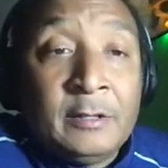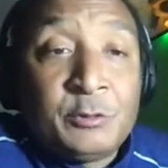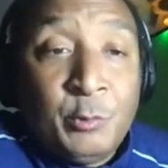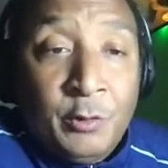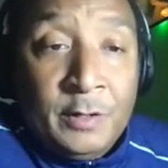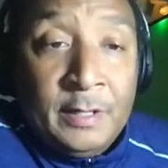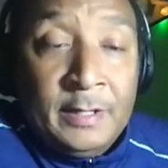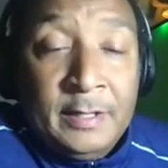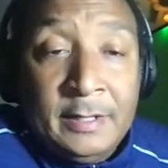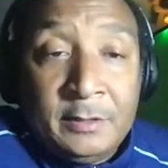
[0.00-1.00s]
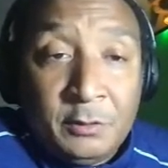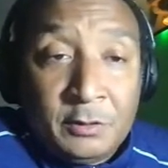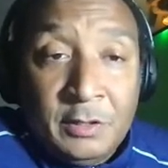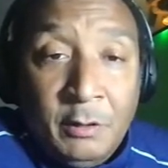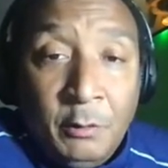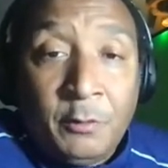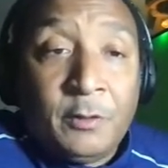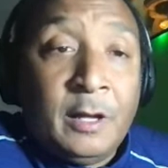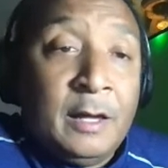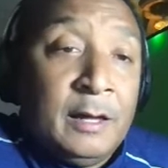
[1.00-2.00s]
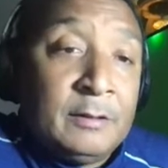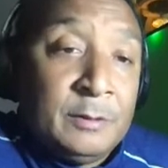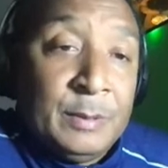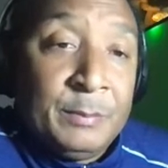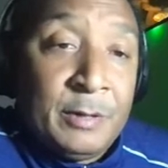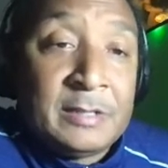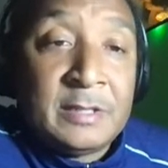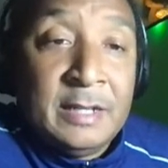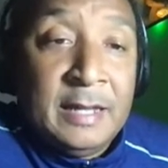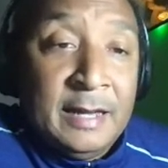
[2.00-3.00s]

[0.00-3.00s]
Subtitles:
sworn in, and they took the oath to be president